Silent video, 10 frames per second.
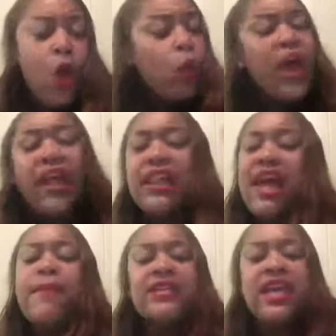We're
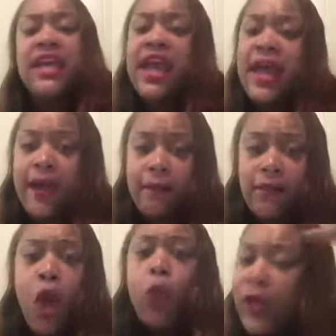limiting him.
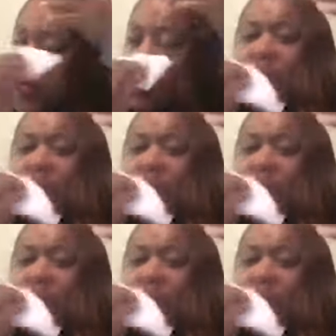What do you